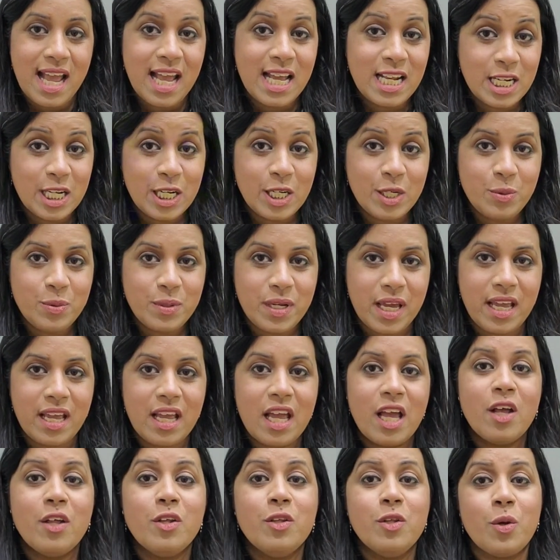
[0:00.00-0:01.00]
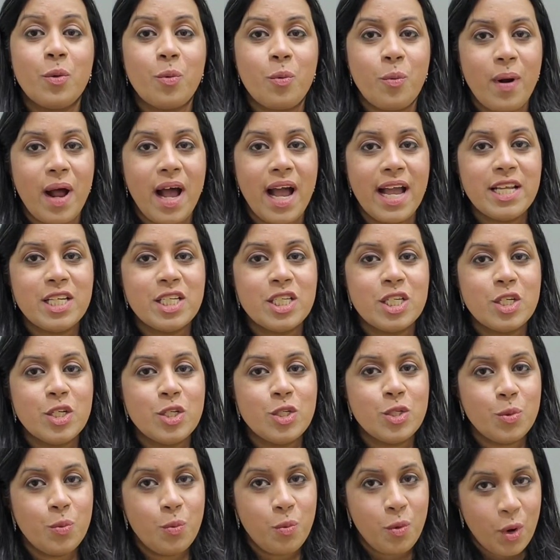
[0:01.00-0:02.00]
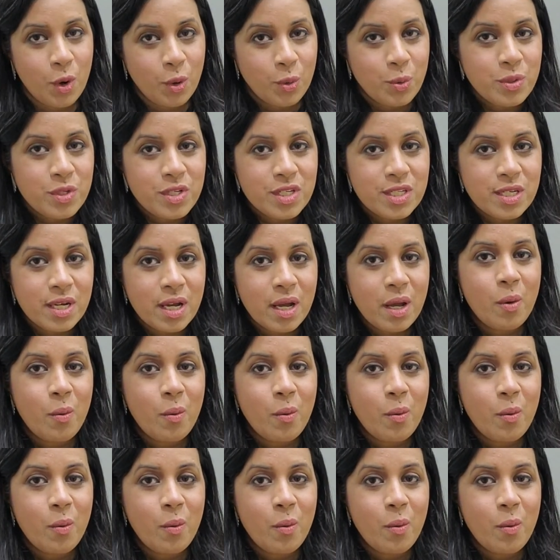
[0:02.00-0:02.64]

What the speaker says: including the right to vote,